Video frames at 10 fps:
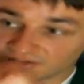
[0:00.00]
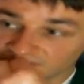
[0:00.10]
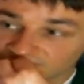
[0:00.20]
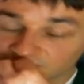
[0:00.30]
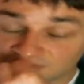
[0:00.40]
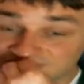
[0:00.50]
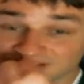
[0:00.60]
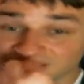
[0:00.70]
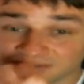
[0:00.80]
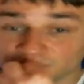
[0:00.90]
they would
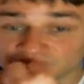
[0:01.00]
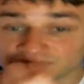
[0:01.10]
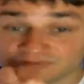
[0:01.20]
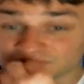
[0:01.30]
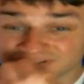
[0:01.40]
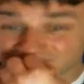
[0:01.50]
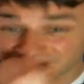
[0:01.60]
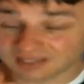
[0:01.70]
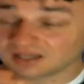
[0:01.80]
suck more fervently,